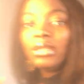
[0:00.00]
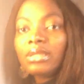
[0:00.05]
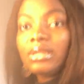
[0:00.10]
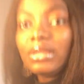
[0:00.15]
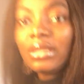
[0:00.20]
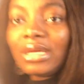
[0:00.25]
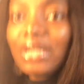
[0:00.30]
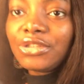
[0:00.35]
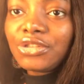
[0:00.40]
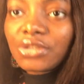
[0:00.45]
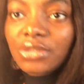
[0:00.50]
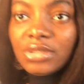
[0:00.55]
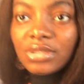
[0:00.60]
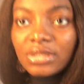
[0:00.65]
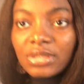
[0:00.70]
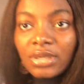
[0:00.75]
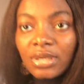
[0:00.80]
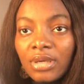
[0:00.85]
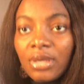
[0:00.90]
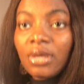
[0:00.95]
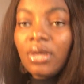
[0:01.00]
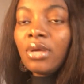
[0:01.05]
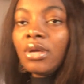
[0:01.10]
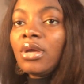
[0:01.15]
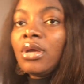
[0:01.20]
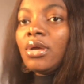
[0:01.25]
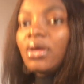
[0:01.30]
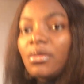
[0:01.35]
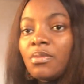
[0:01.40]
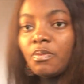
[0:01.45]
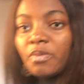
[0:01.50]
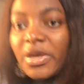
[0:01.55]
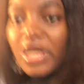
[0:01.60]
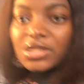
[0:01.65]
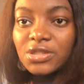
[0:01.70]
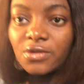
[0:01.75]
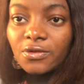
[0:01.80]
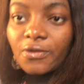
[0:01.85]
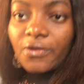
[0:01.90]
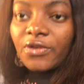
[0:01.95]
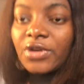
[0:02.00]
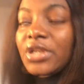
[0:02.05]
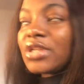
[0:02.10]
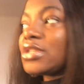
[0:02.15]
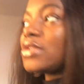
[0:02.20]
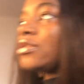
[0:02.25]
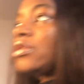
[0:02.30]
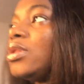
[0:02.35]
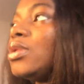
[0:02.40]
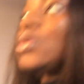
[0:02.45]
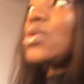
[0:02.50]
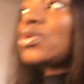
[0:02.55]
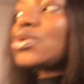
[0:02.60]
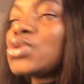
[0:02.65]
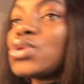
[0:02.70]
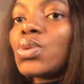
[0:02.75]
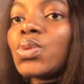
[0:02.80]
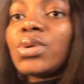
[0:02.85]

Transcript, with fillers: that just makes your face look so